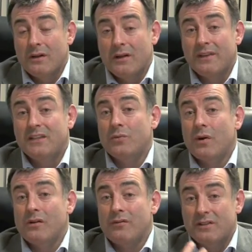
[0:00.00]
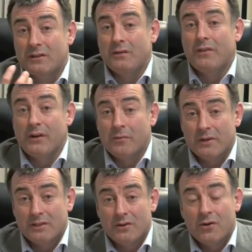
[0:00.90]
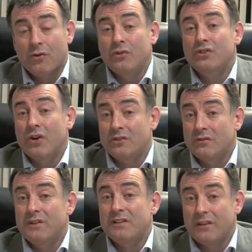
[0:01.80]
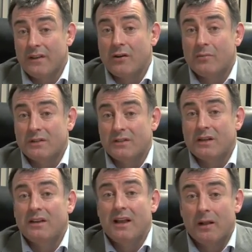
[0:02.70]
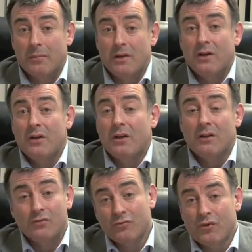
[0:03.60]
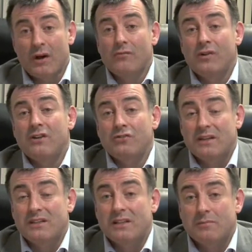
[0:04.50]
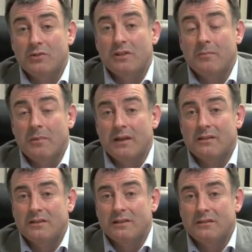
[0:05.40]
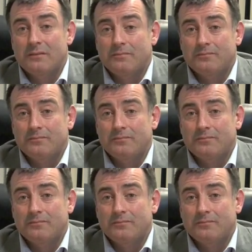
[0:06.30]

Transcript: and this is where a physical therapist or a chartered physiotherapist can help try and readdress these muscle imbalances.